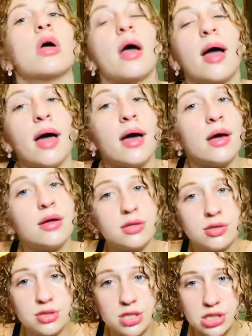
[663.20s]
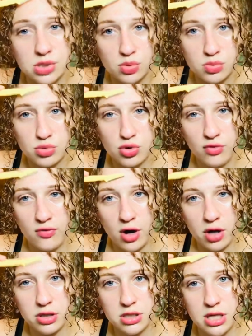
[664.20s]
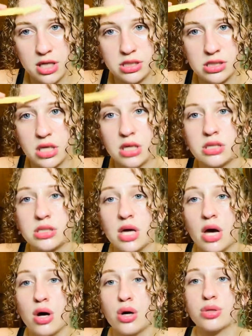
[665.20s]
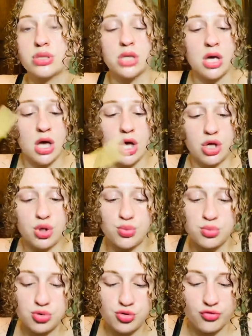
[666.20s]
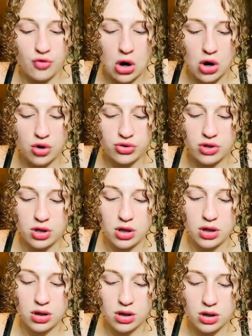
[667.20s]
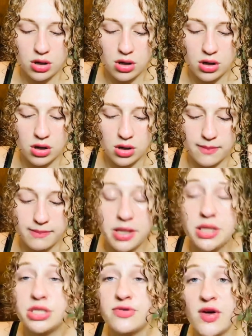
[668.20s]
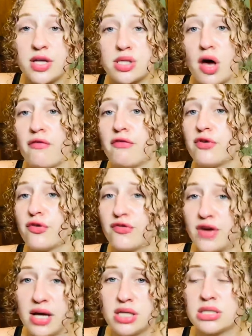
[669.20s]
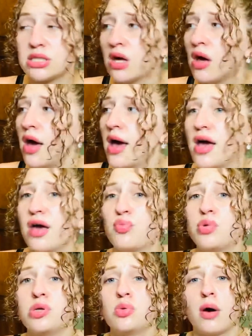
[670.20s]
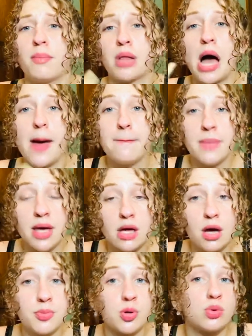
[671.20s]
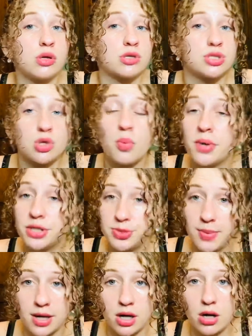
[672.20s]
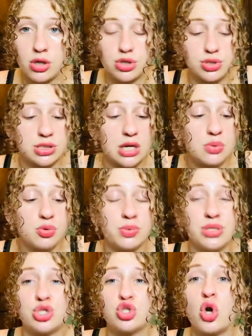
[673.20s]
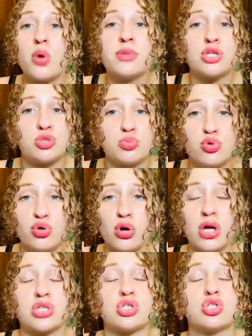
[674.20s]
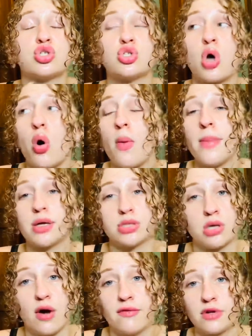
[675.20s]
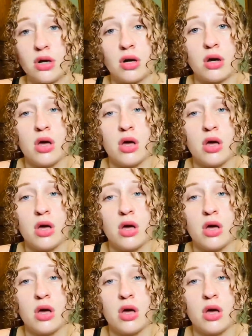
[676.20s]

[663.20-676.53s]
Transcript: and you just remove all the dead skin cells, you remove all the peach fuzz off of your face, and when you apply makeup, it will look so much better. Your skin will be so much smoother and so much softer.